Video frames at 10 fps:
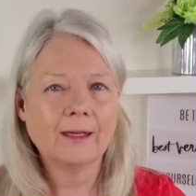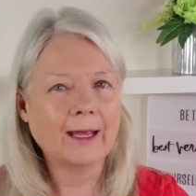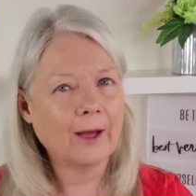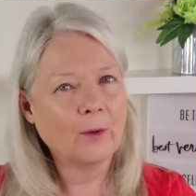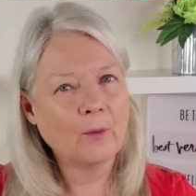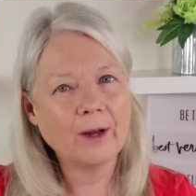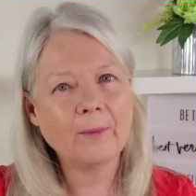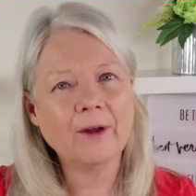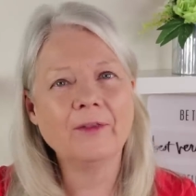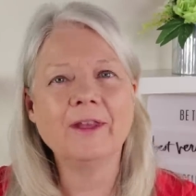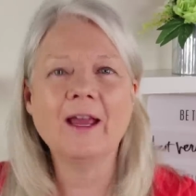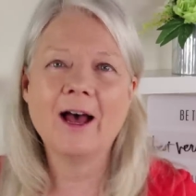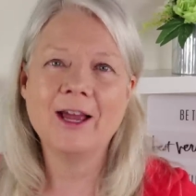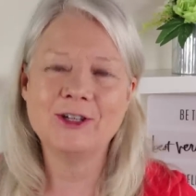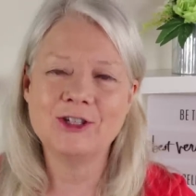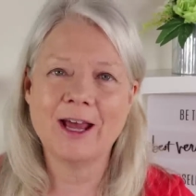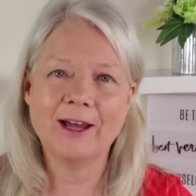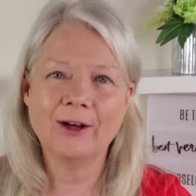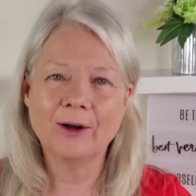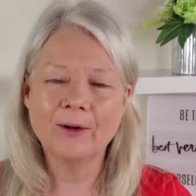Now, what about the
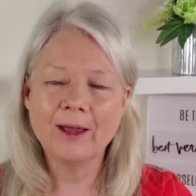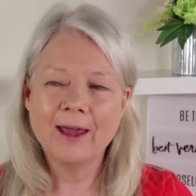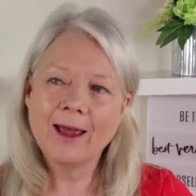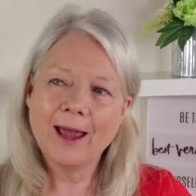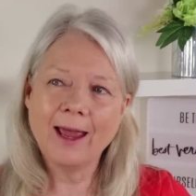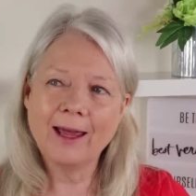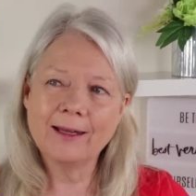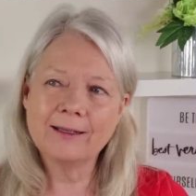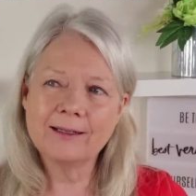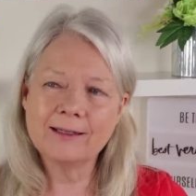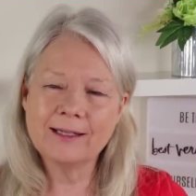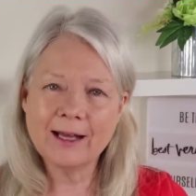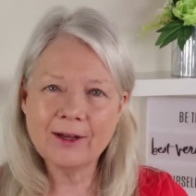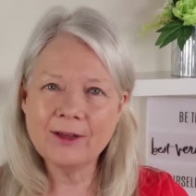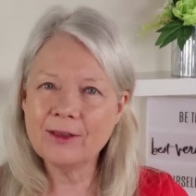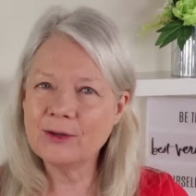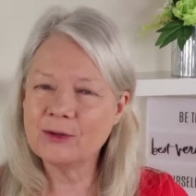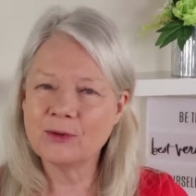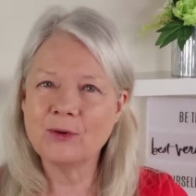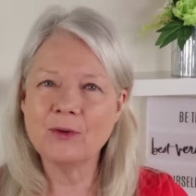eyeshadow? And to tell you the
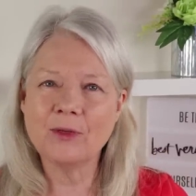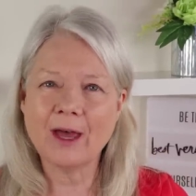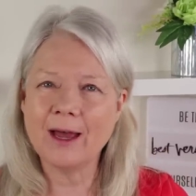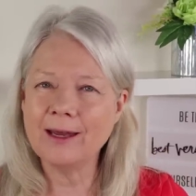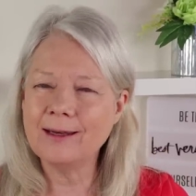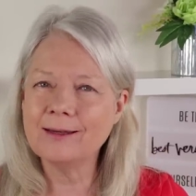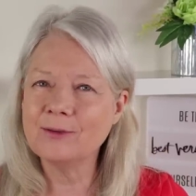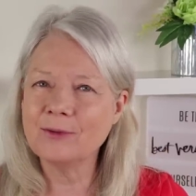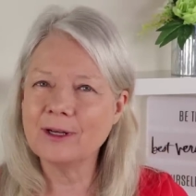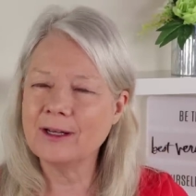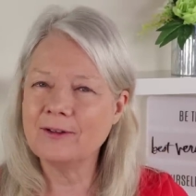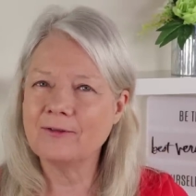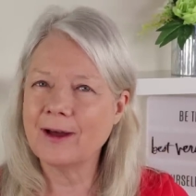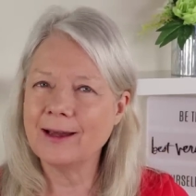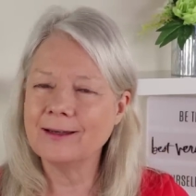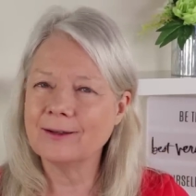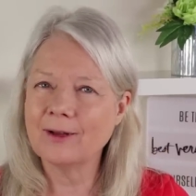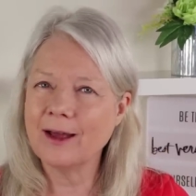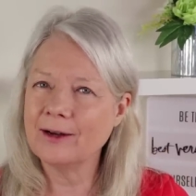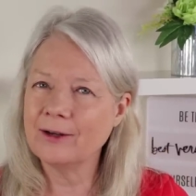truth, I didn't really find a
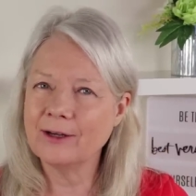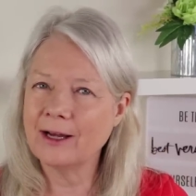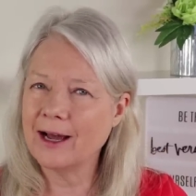lot of good